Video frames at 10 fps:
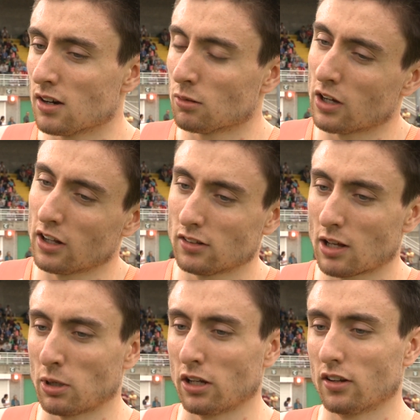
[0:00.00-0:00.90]
Well, I
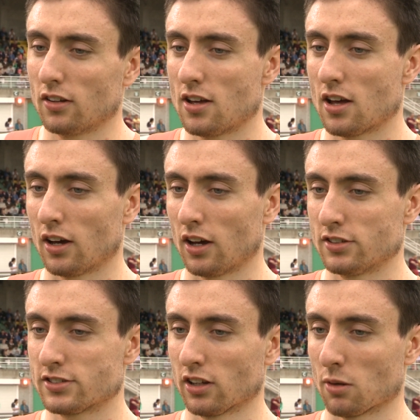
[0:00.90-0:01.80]
mean, I
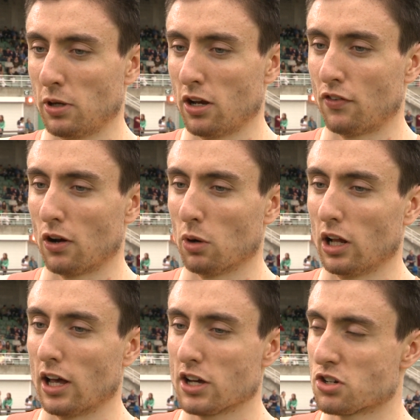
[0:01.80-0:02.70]
still competed very well
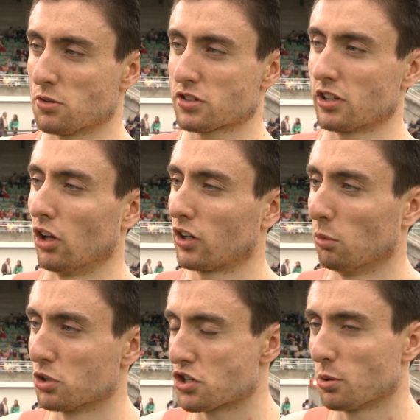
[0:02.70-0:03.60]
last year. I was just unlucky
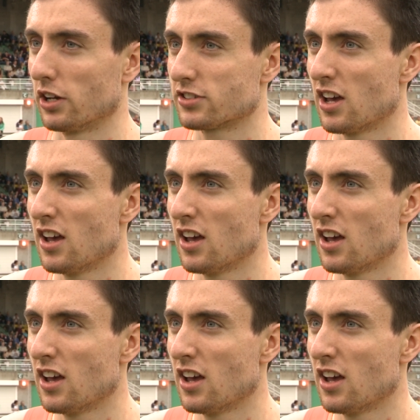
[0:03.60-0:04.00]
once or twice.